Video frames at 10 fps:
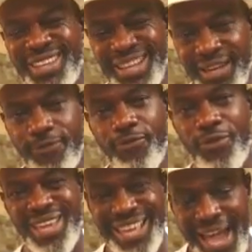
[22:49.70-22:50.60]
take
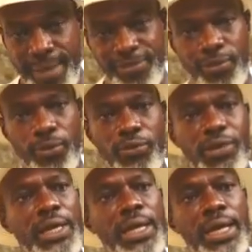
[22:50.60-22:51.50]
3 capsules.
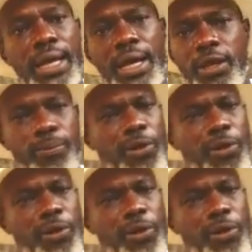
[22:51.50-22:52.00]
Your